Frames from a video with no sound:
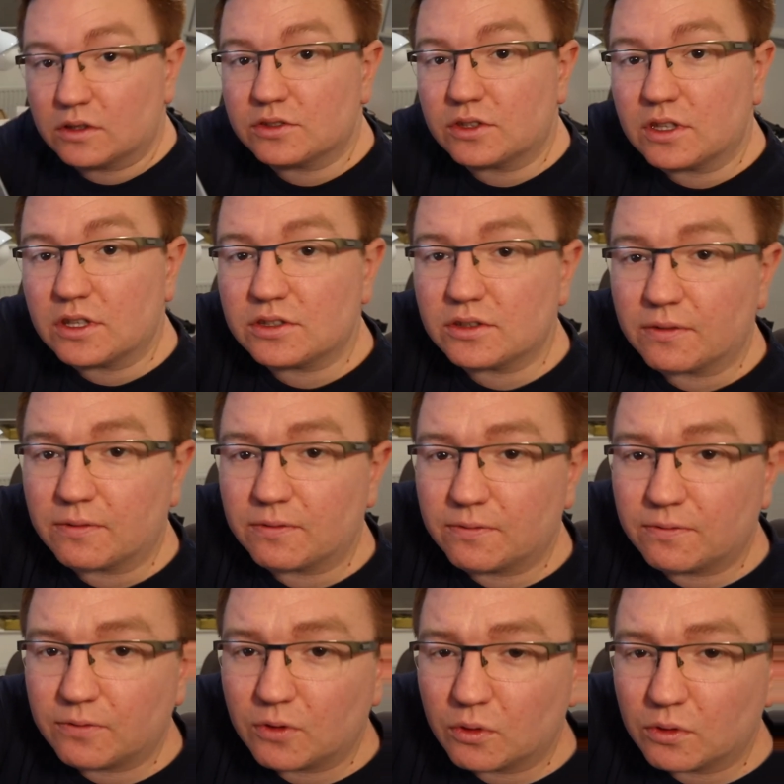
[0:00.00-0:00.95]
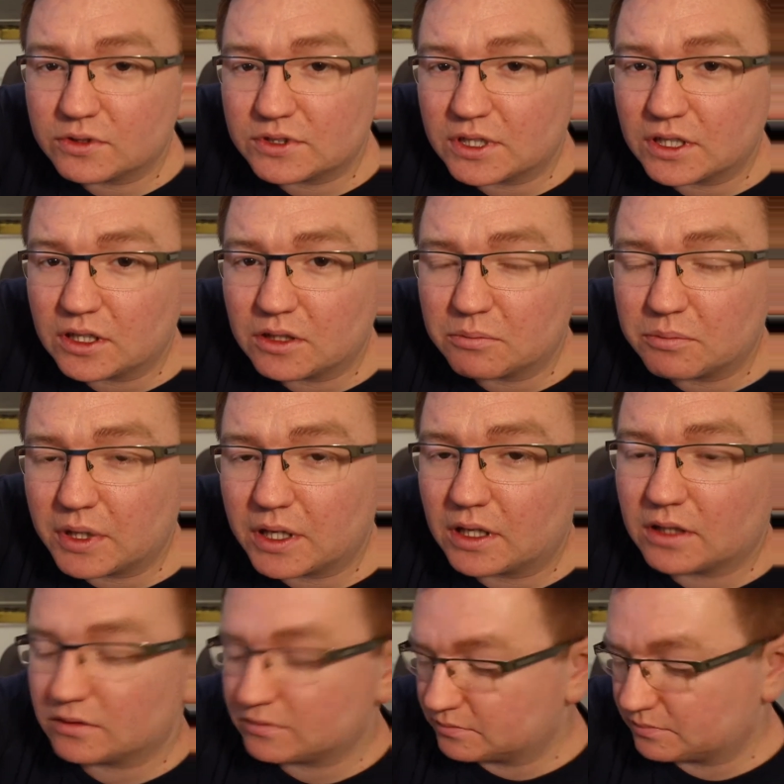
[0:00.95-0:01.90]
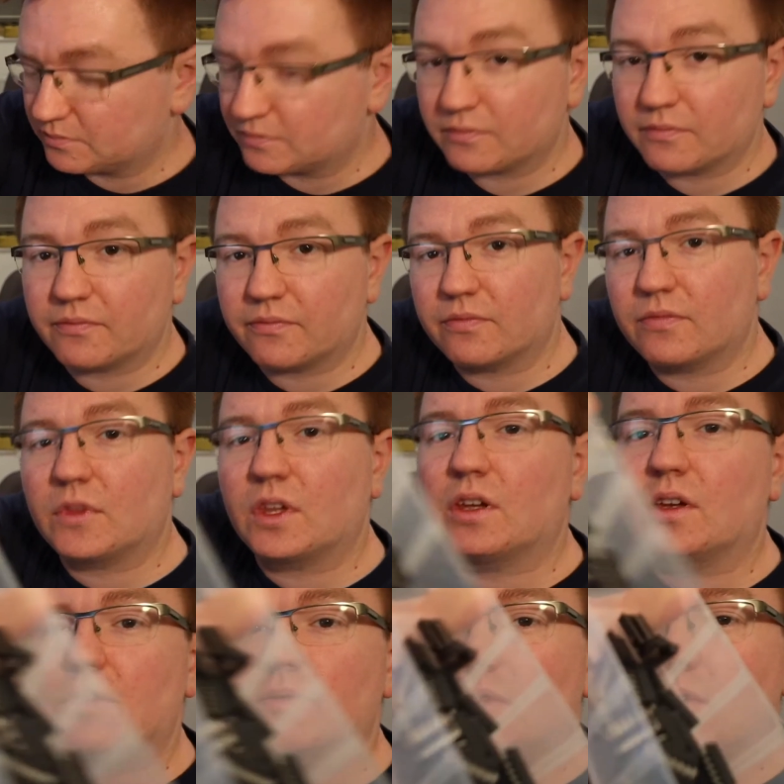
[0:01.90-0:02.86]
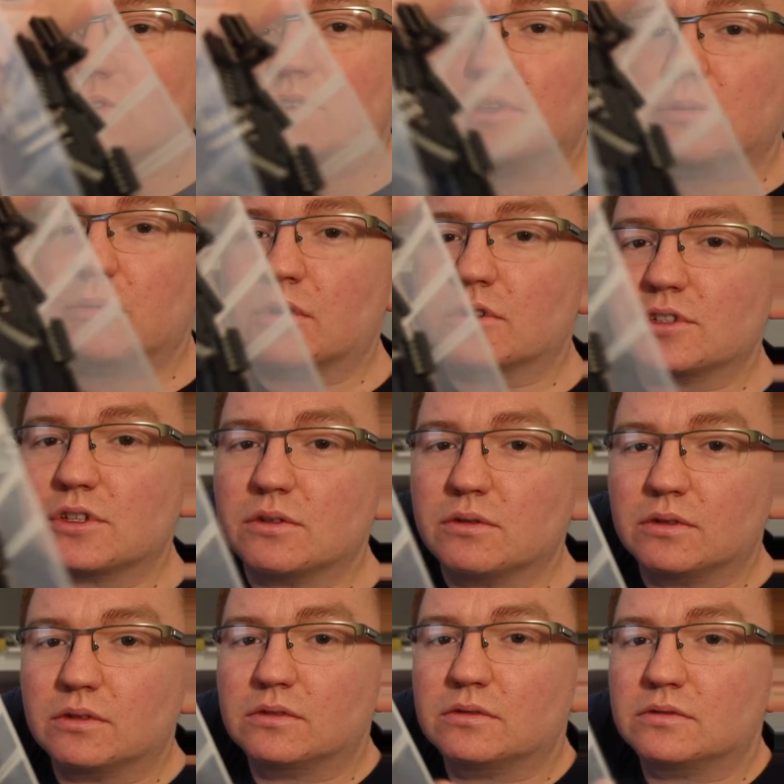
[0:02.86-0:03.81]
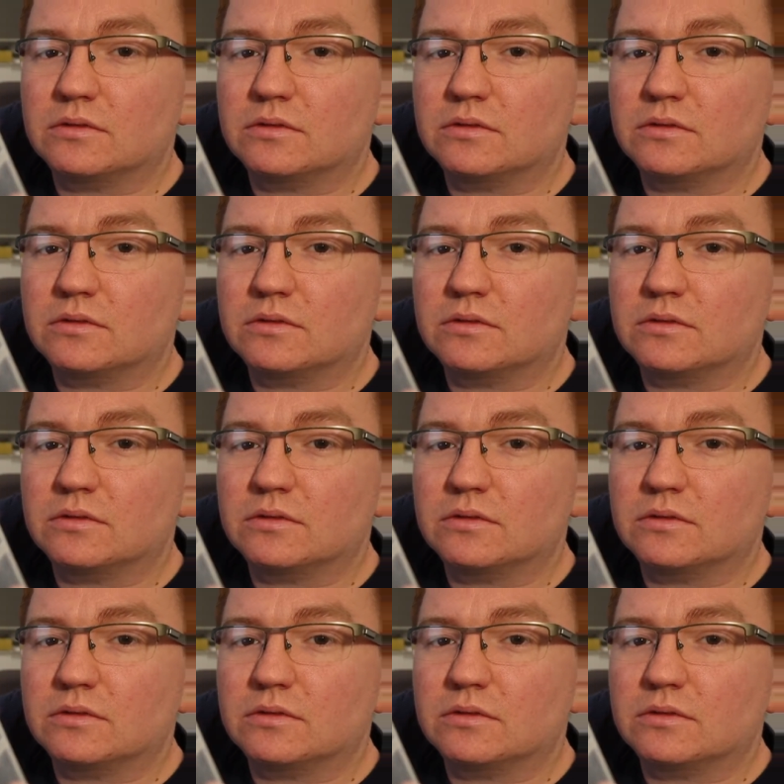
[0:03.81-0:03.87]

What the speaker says: So these are 14 pin. Focus on the box, you.